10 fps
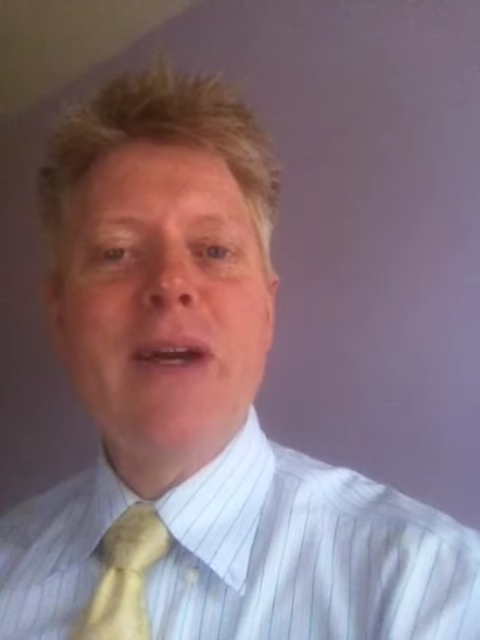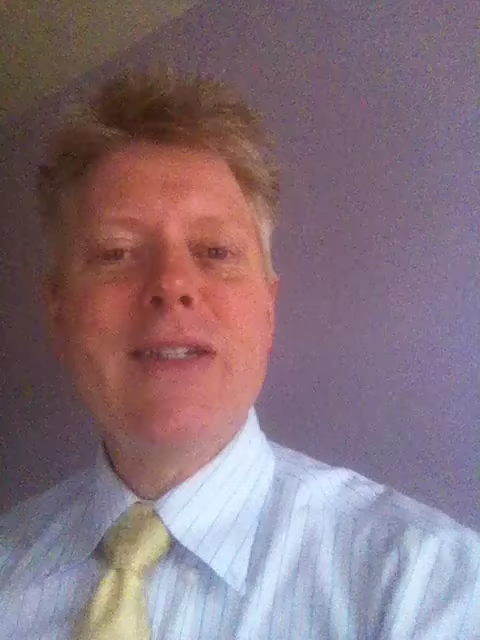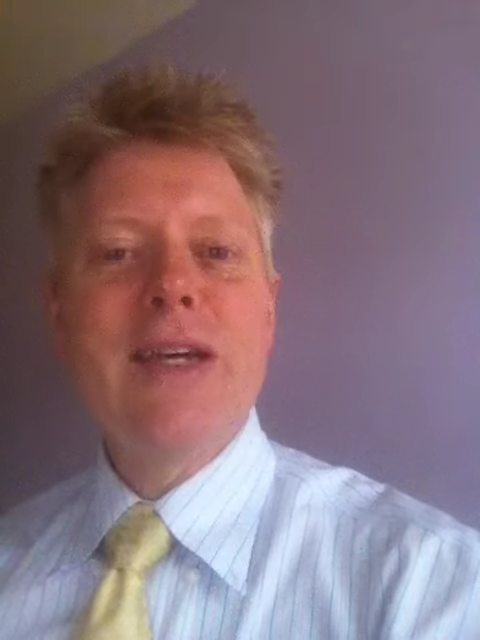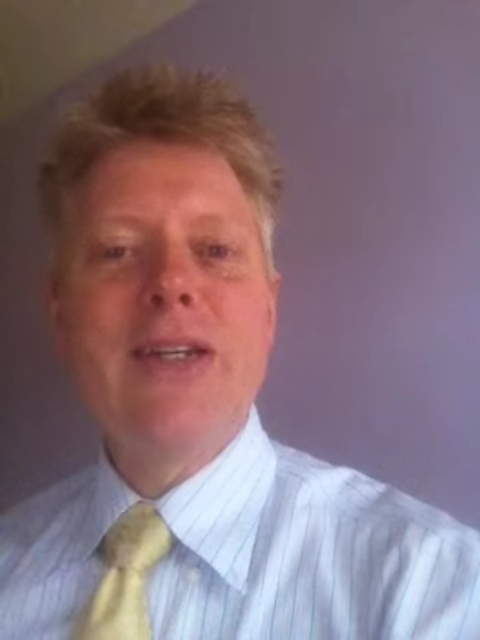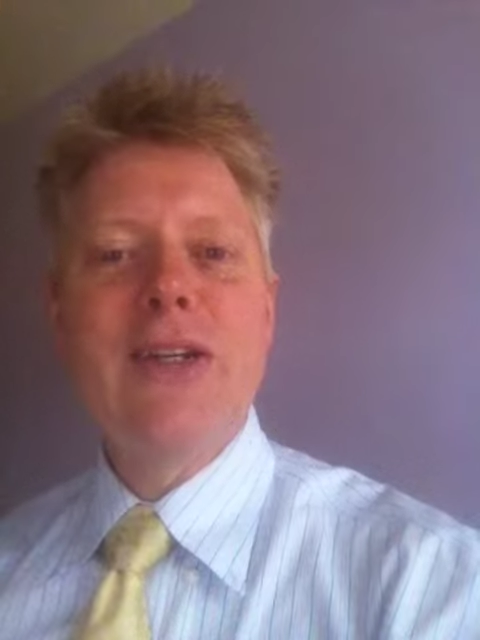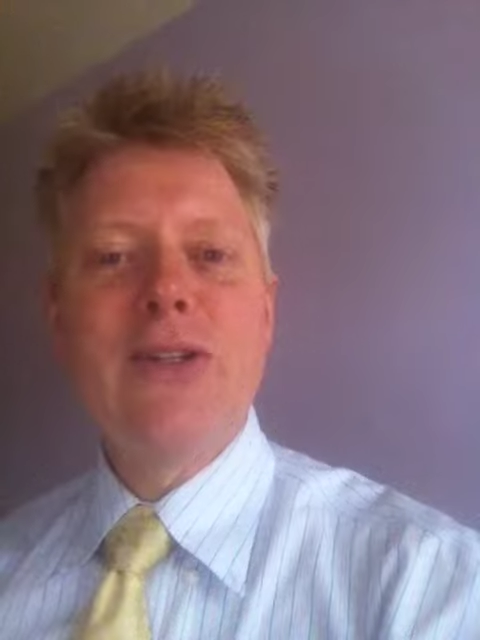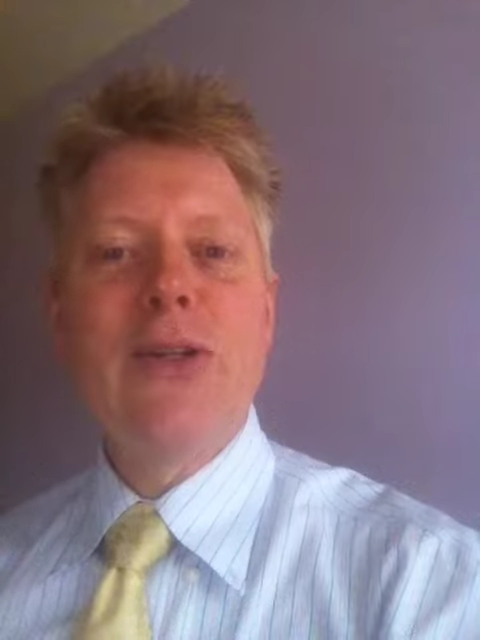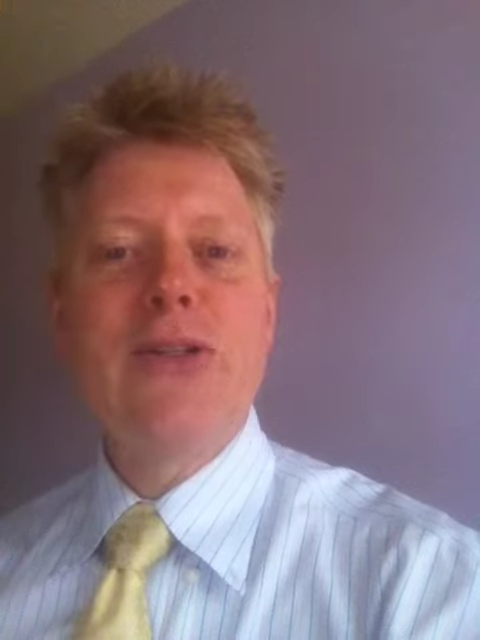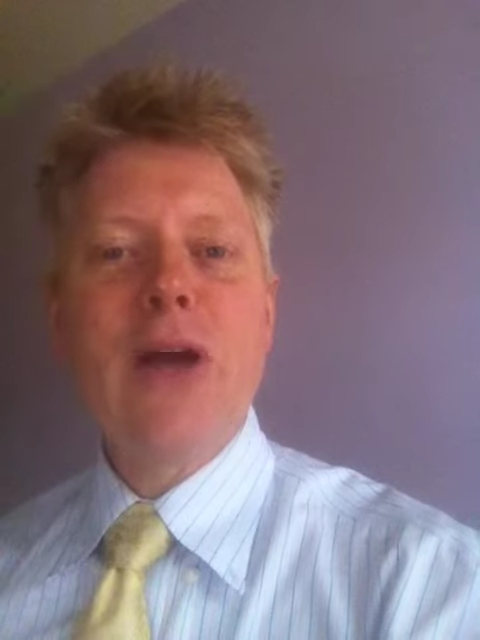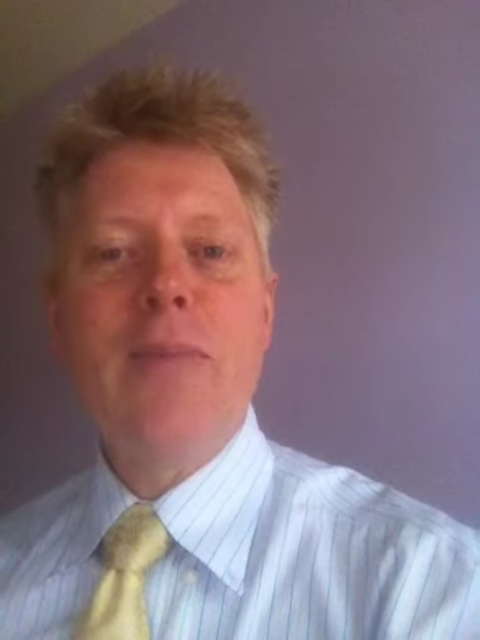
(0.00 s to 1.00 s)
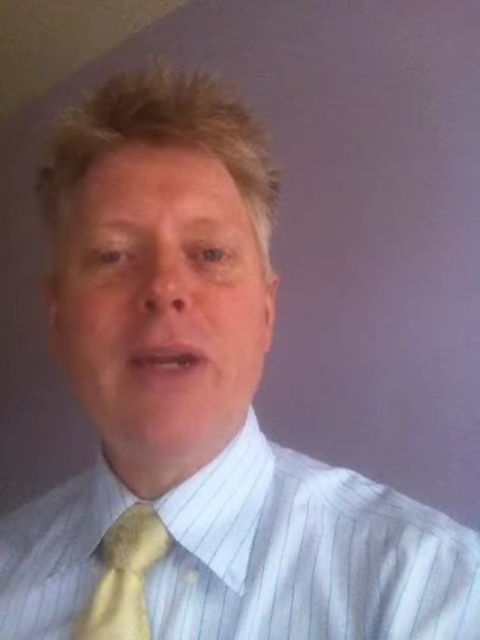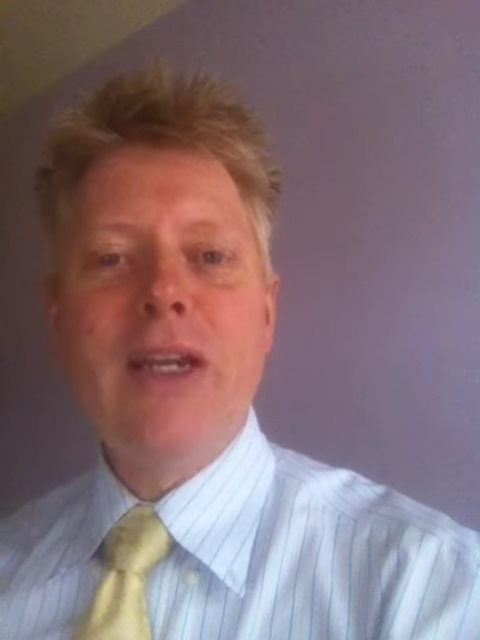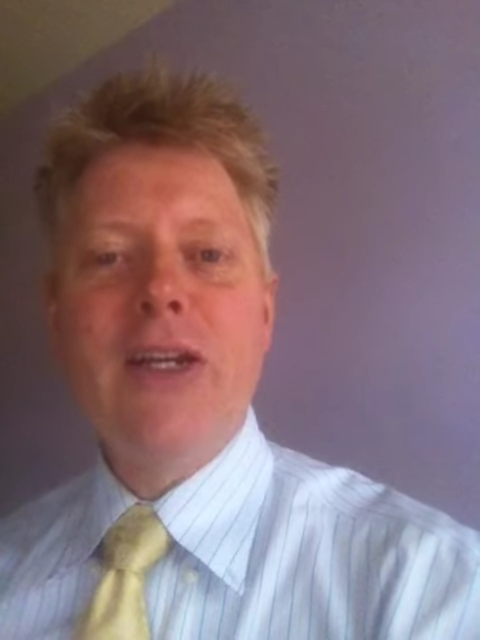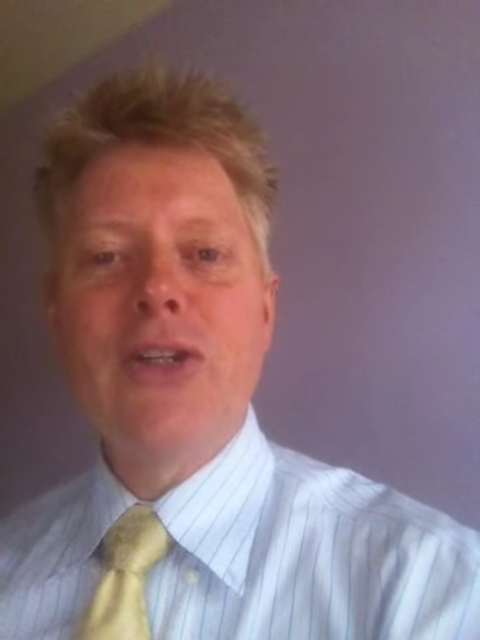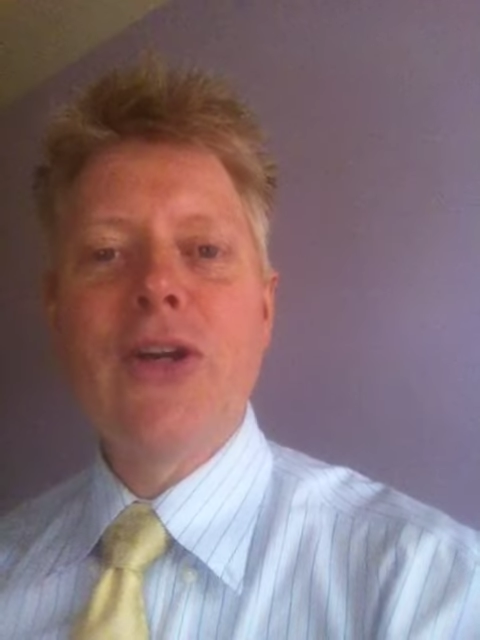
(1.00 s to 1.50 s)
my son to stop
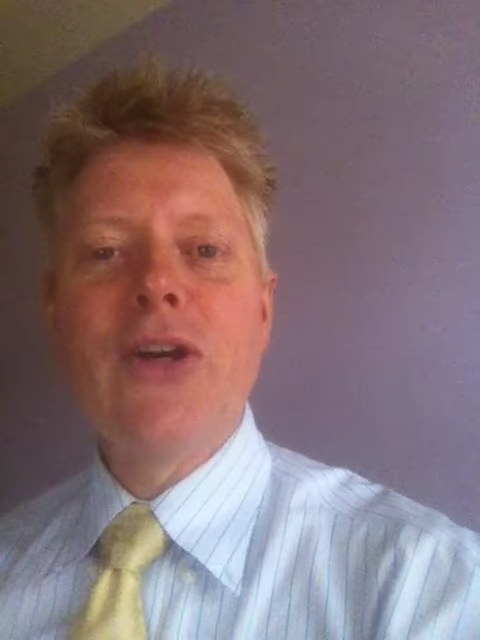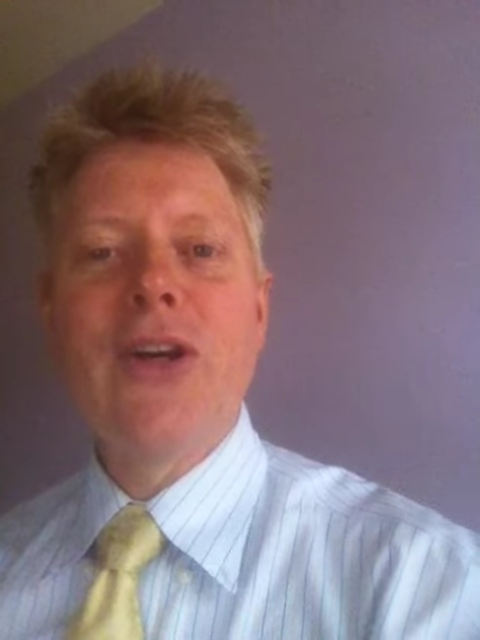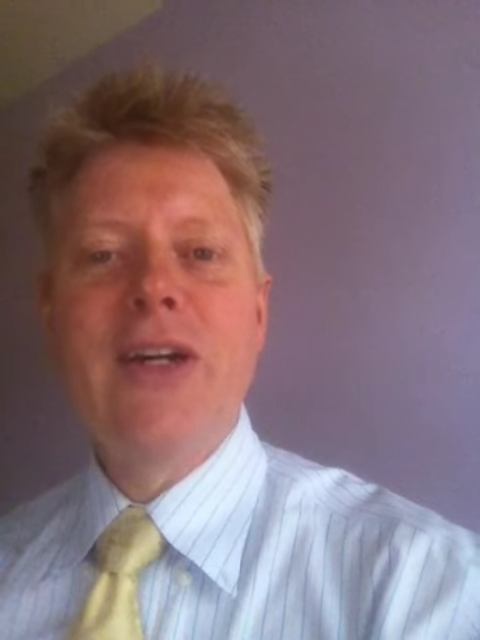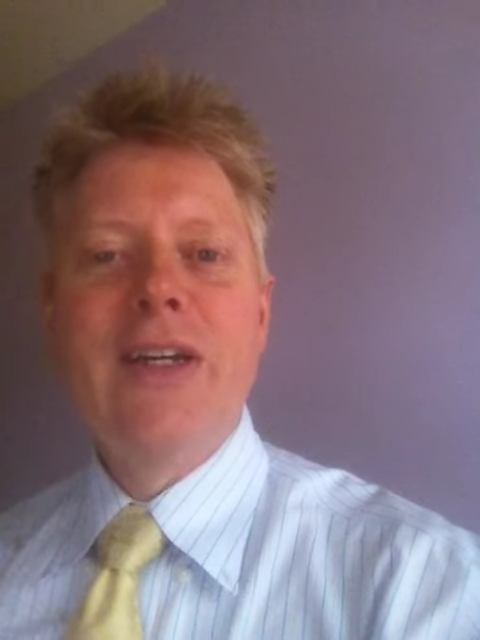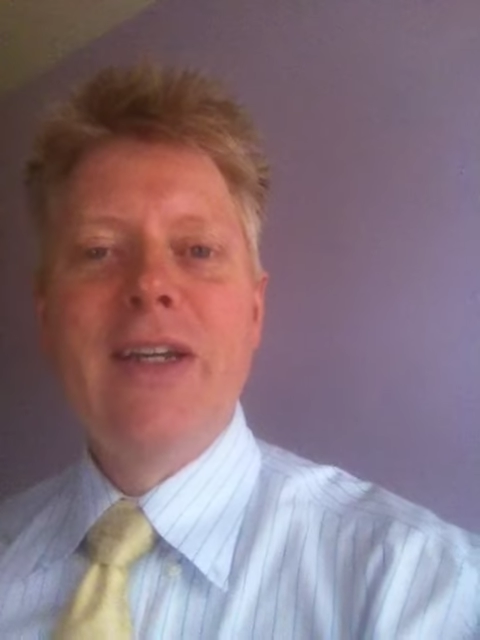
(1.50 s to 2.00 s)
eating sugar?